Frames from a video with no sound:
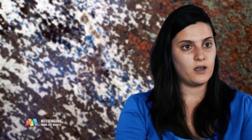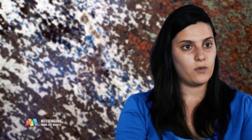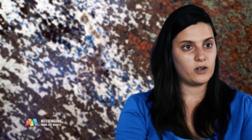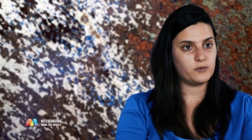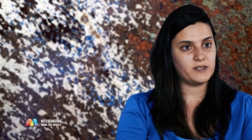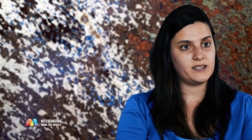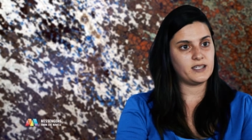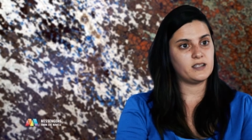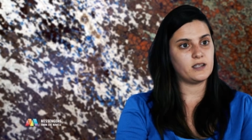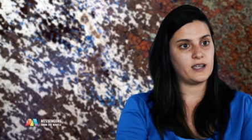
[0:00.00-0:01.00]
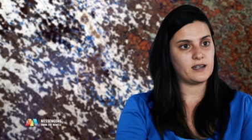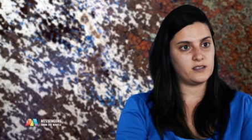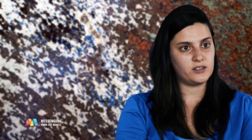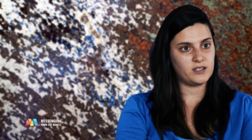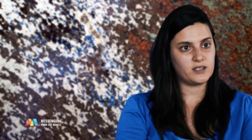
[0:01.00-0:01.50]
What we see in the
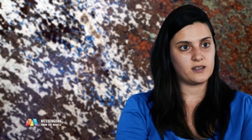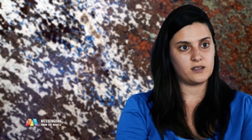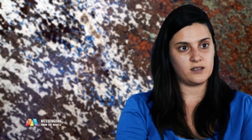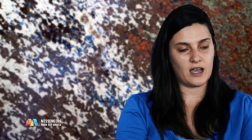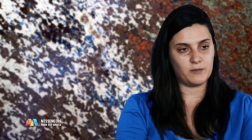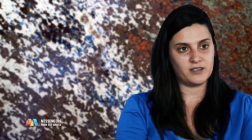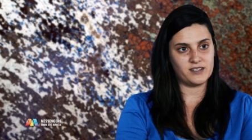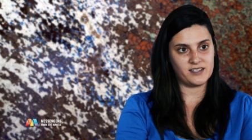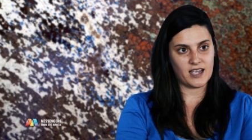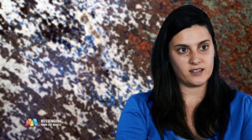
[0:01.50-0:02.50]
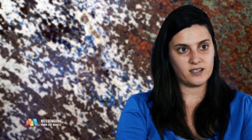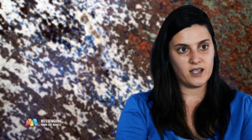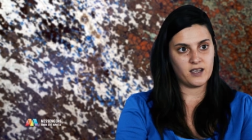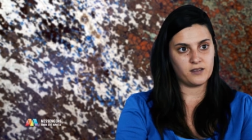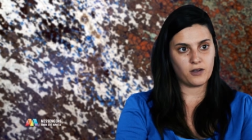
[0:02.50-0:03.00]
eclogitic diamonds is that
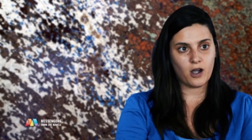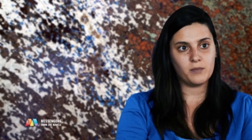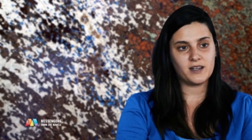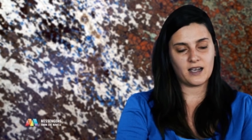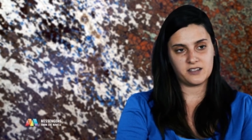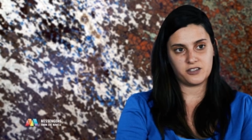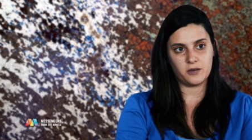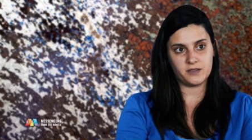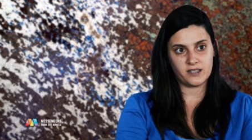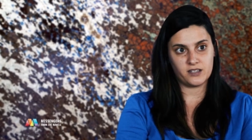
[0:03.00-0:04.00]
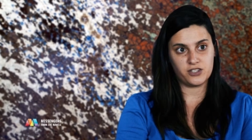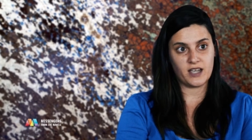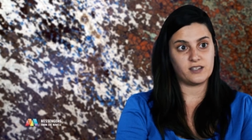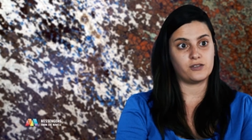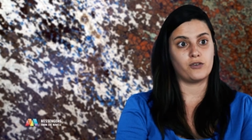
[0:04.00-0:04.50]
the carbon isotope signature
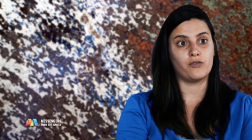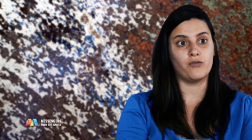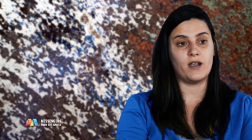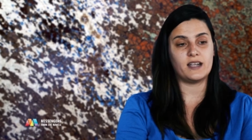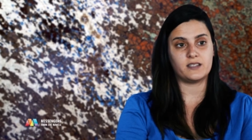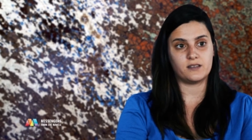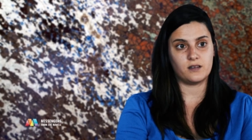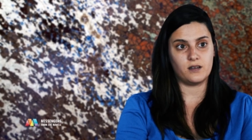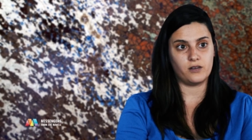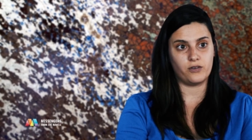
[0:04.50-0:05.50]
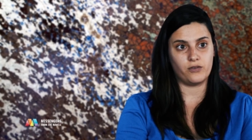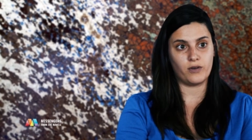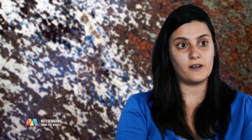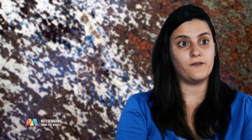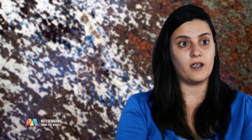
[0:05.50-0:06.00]
has great
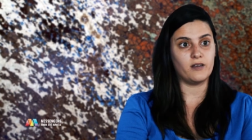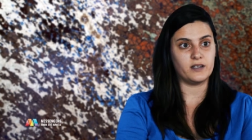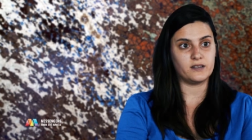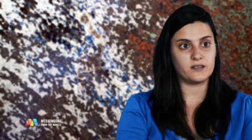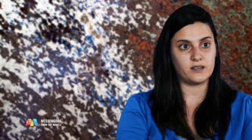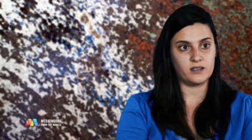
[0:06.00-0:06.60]
variance.